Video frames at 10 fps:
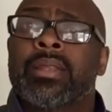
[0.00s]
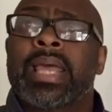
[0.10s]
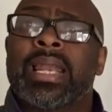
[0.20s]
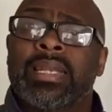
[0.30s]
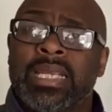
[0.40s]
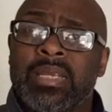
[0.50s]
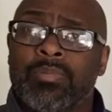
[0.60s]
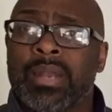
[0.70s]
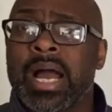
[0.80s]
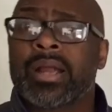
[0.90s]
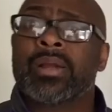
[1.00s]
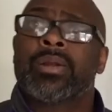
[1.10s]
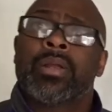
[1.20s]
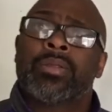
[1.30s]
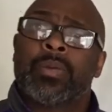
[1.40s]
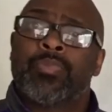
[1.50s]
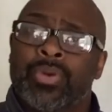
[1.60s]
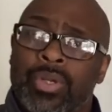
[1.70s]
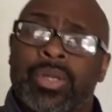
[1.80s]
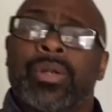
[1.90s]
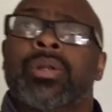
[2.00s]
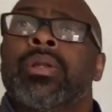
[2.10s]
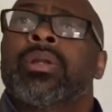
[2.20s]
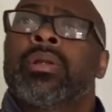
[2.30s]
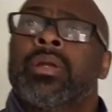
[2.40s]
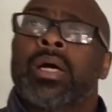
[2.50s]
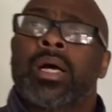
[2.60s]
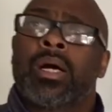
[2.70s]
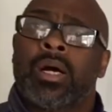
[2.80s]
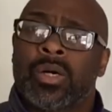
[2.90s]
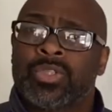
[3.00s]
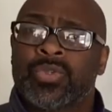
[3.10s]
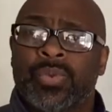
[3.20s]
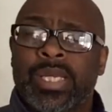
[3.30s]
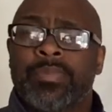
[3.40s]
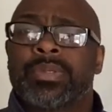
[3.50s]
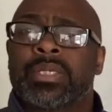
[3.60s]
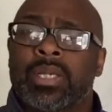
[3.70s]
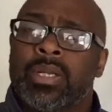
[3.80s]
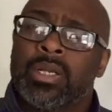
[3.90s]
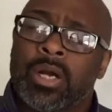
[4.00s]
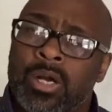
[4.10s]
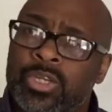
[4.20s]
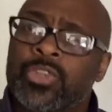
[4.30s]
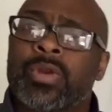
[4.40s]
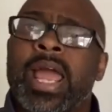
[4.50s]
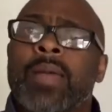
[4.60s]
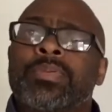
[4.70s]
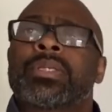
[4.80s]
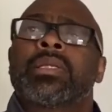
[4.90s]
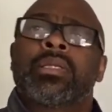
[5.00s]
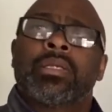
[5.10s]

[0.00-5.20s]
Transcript: That lead blocker, the puller on sweeps, on traps.